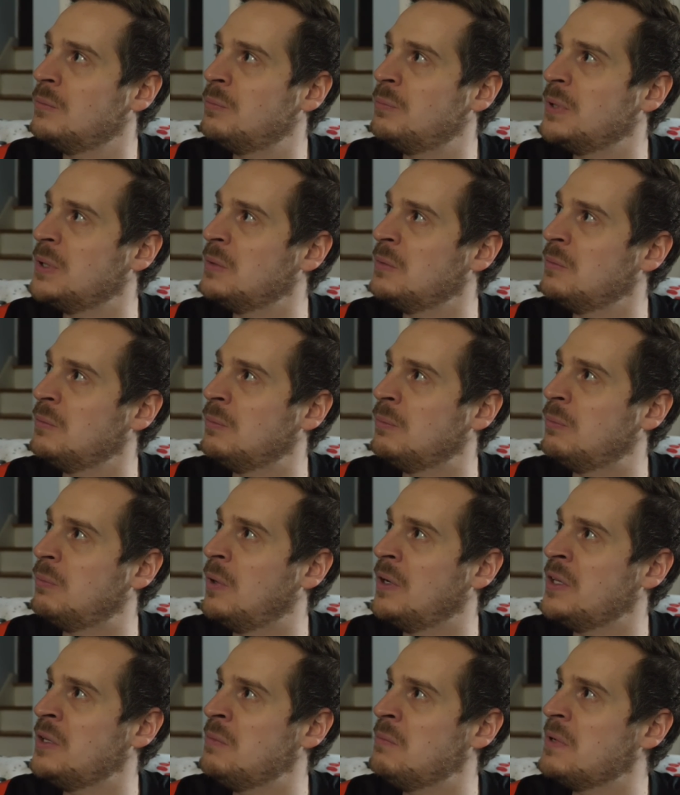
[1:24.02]
But
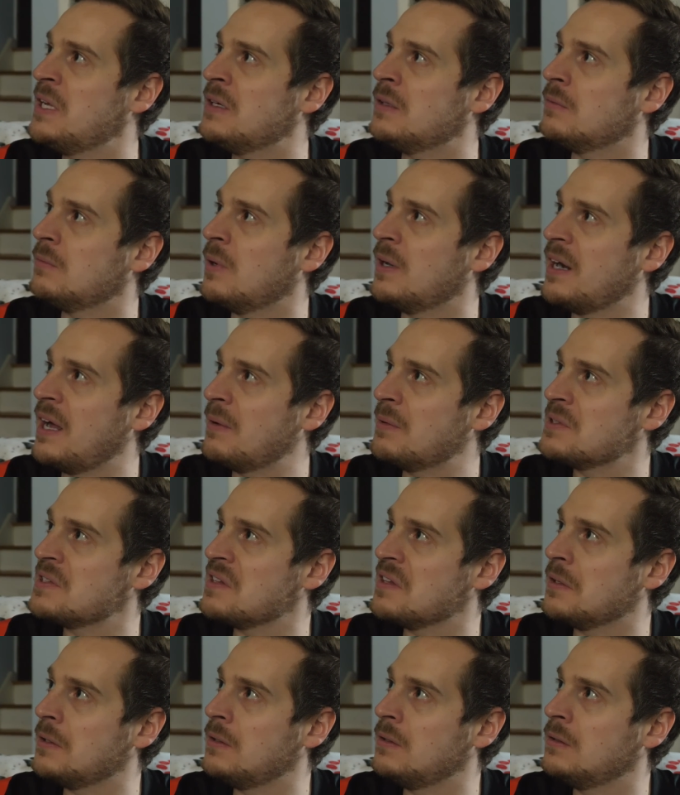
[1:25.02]
what do you mean when I was
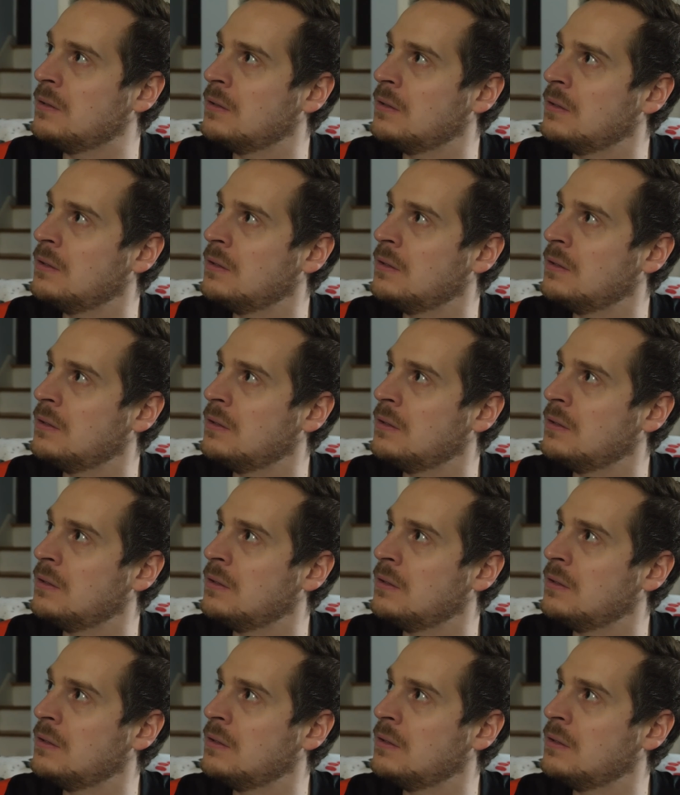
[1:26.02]
little?